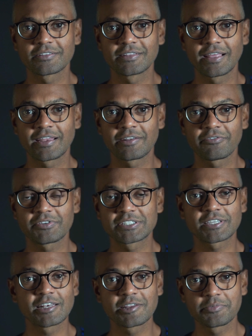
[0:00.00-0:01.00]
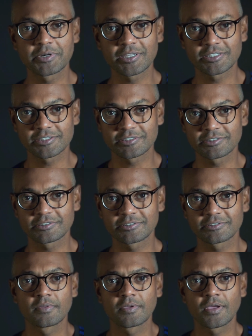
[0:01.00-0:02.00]
than a physical limitation.
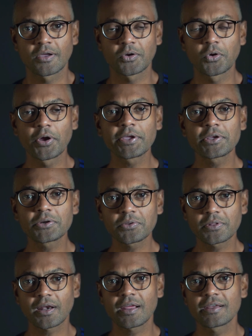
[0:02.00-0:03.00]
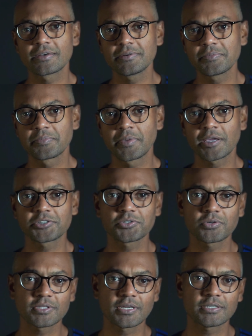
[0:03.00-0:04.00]
Going into the ride, make
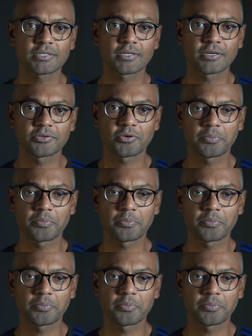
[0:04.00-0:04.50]
sure that your